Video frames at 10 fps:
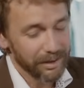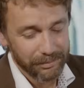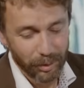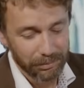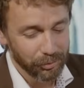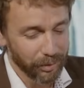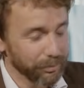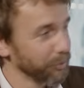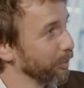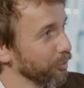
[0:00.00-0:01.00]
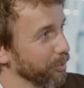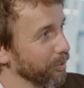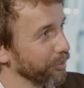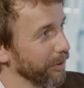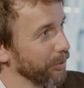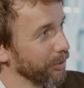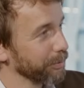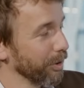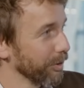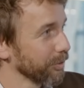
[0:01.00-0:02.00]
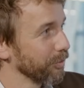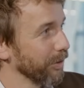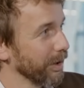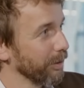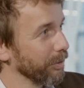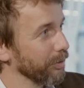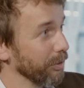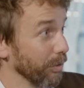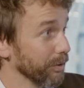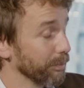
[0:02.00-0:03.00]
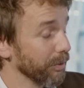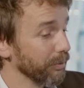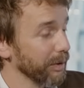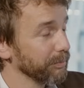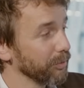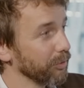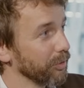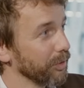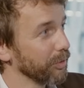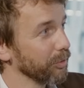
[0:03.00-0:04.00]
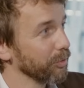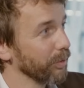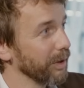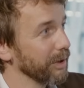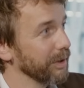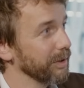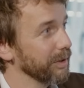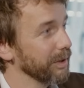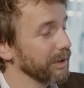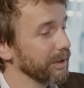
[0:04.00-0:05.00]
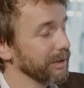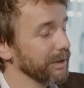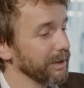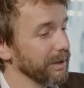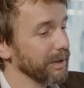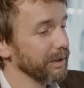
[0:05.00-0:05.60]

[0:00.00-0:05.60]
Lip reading: Well, so I'm responsible for our products and our loyalty program. So I lead the